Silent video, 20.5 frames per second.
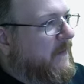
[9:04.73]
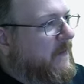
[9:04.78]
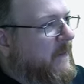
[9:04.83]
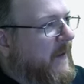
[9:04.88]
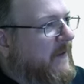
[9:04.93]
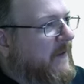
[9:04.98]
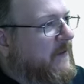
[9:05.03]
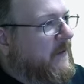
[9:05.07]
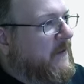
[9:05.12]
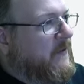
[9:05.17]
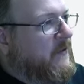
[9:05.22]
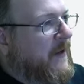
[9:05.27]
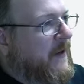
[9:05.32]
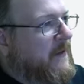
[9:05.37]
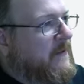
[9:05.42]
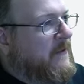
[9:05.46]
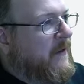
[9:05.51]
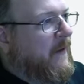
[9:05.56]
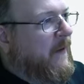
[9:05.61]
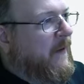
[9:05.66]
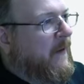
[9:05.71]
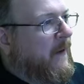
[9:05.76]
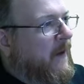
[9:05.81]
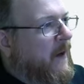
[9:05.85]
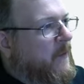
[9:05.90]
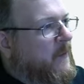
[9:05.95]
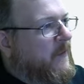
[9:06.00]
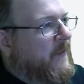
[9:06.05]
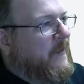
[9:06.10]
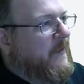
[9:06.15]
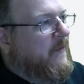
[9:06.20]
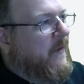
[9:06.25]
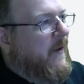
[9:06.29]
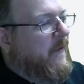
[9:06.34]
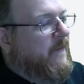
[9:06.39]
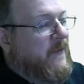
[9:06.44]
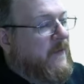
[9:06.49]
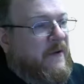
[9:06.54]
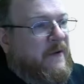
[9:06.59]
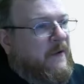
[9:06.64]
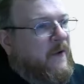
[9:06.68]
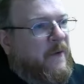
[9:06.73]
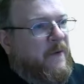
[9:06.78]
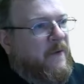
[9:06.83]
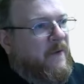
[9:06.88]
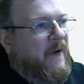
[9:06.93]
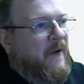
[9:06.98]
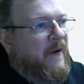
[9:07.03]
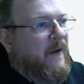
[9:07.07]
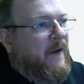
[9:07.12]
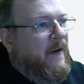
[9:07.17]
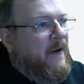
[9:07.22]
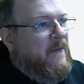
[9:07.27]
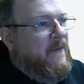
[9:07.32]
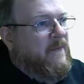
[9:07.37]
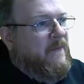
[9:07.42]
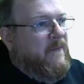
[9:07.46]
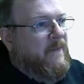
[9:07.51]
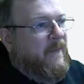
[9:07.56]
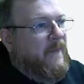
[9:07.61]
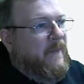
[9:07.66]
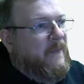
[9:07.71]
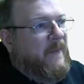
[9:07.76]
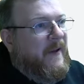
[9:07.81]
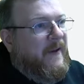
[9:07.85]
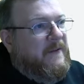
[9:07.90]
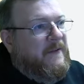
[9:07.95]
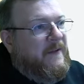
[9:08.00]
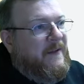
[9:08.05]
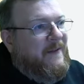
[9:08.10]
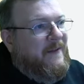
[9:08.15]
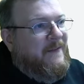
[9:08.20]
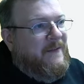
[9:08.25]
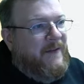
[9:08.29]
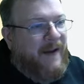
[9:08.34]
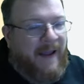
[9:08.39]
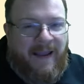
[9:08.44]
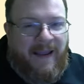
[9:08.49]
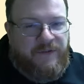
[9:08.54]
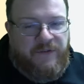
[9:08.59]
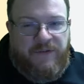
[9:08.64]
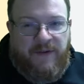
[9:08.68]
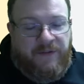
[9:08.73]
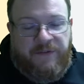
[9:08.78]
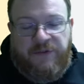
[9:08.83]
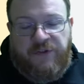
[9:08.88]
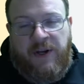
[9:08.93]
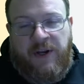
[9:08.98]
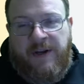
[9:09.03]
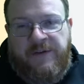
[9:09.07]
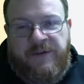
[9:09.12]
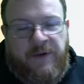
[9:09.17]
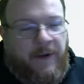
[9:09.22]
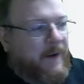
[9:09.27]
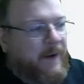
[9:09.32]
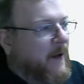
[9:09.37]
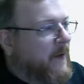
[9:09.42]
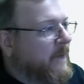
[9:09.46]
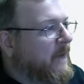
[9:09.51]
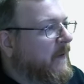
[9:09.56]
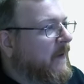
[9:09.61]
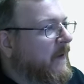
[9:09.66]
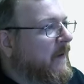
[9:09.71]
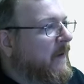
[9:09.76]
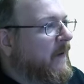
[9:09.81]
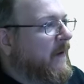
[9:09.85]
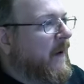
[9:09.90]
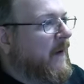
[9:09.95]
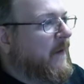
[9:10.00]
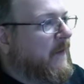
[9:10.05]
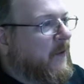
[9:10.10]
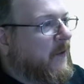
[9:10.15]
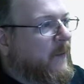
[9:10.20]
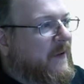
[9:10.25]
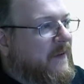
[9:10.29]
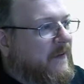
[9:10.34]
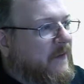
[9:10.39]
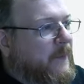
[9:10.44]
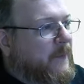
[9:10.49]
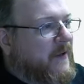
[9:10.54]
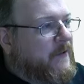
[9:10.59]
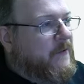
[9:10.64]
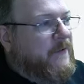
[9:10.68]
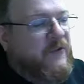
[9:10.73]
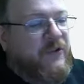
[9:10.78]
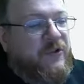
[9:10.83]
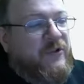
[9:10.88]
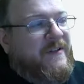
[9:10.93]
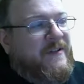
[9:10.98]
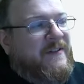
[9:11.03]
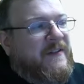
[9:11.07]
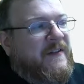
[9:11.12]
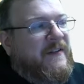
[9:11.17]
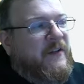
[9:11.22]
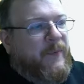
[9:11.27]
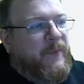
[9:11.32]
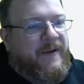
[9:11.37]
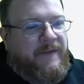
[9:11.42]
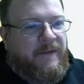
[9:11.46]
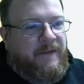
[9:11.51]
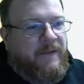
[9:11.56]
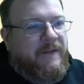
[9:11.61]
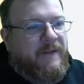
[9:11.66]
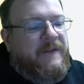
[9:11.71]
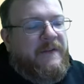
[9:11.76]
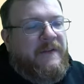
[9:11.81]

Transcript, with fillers: Magazine Exchange. Um, if, you, if, you, go uh, magazine-exchange.com hit their weekly specials, you can see these prices. This is